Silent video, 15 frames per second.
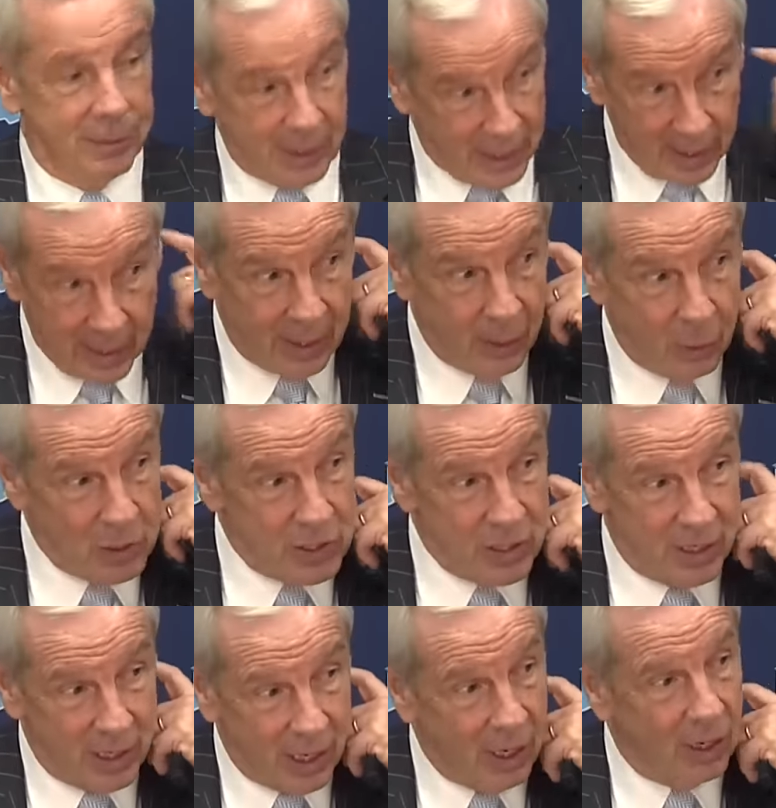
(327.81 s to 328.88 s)
Kennedy was
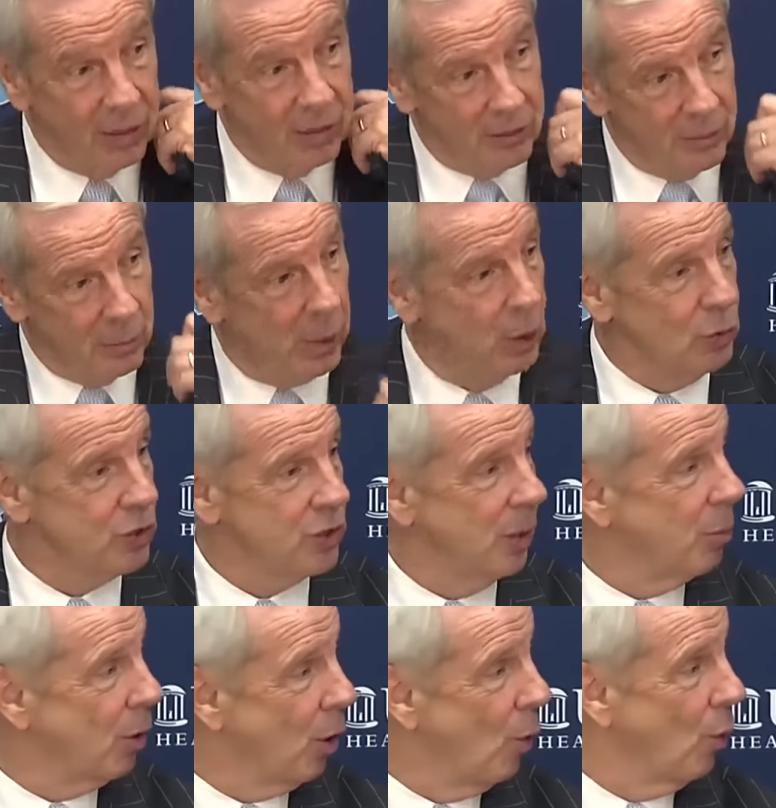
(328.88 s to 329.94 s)
in there to post up
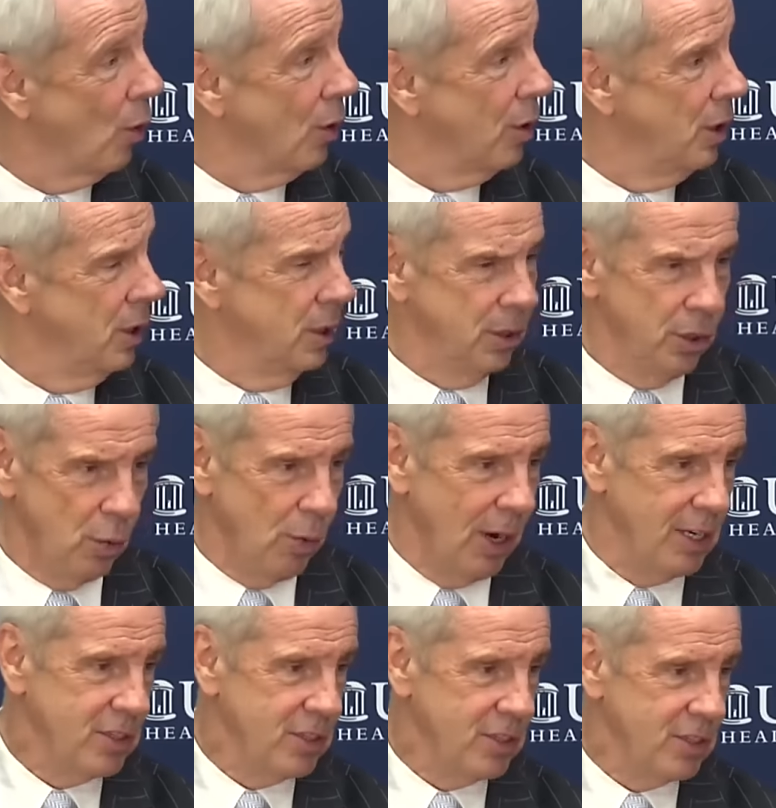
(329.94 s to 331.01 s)
lower. You know,
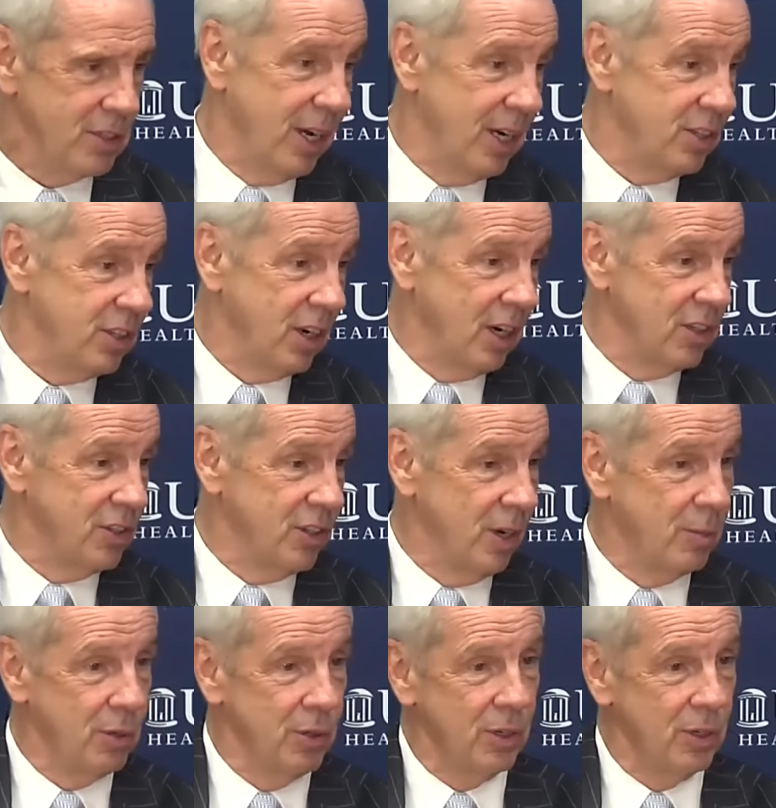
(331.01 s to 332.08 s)
Bryce turned around and shot his
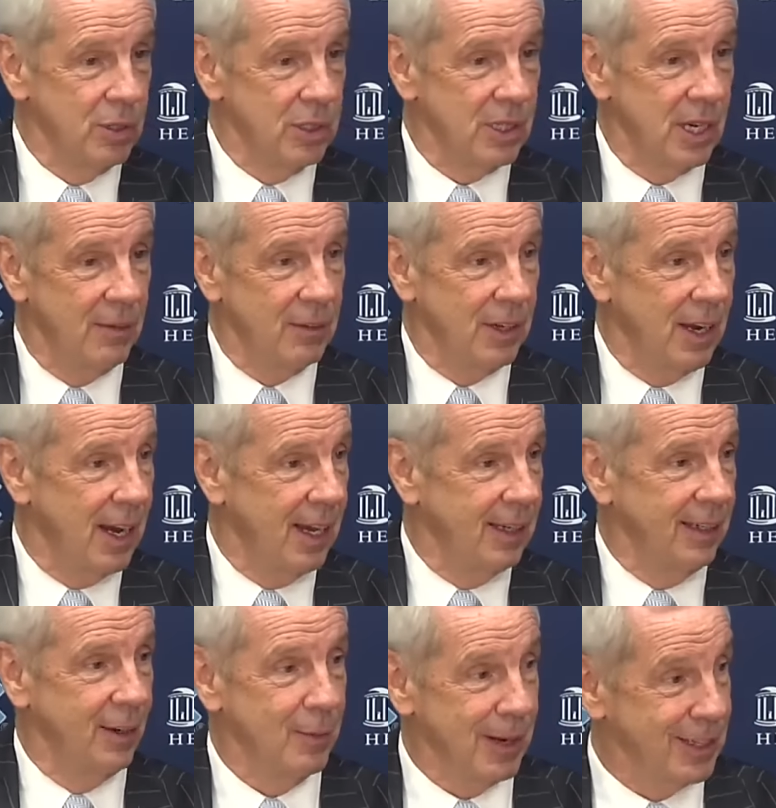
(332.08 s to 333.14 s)
jump hook one time tonight,
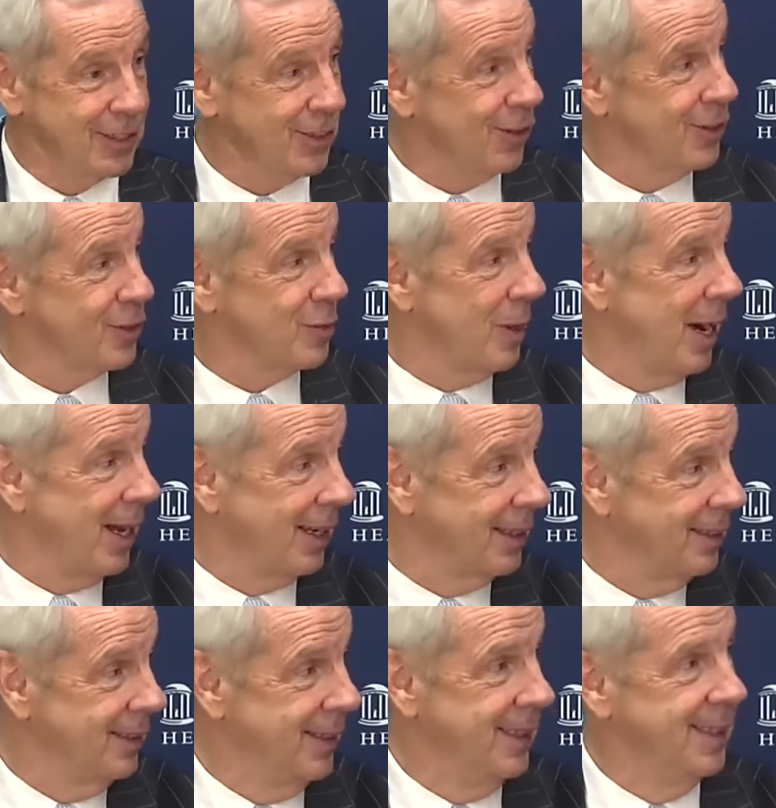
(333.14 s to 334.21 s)
and everybody starts smiling.